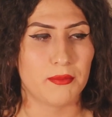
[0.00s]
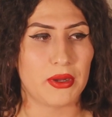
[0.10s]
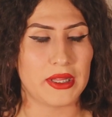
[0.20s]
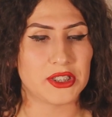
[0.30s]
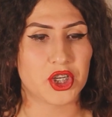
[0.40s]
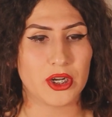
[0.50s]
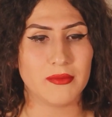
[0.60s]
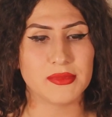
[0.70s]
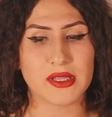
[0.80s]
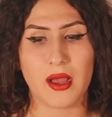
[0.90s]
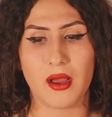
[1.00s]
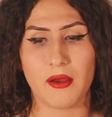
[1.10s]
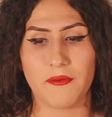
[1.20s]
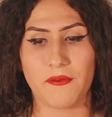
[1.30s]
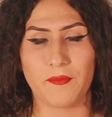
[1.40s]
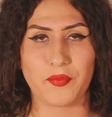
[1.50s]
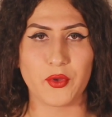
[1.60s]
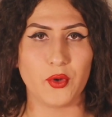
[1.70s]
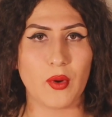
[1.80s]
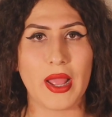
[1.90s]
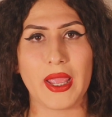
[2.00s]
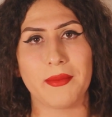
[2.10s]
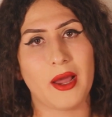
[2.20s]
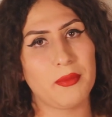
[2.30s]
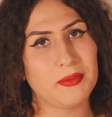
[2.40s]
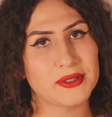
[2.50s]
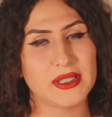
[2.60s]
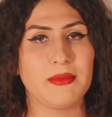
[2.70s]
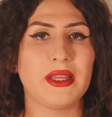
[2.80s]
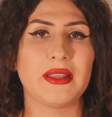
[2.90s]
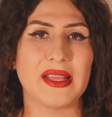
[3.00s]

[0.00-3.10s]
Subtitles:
But in terms of who I am and how people see me,